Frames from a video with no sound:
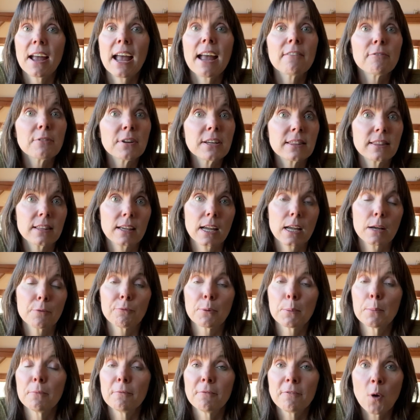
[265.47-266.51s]
everything
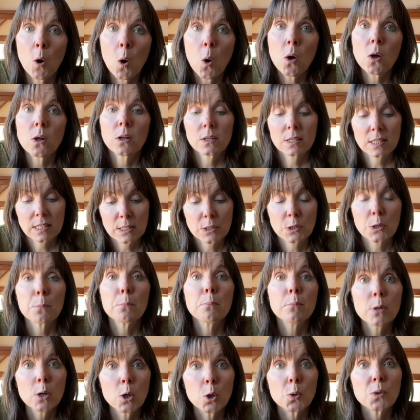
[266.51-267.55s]
from voles to
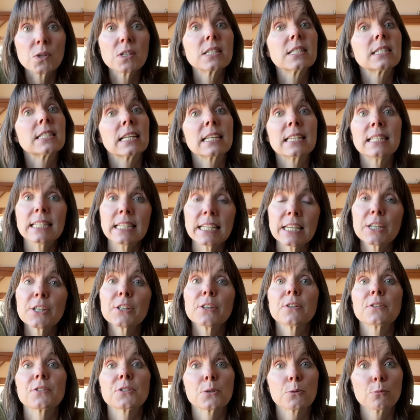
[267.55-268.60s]
moose to
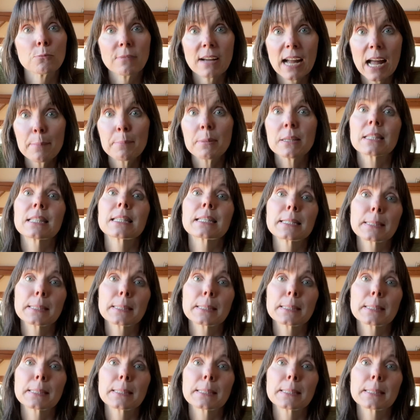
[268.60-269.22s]
deer to rabbits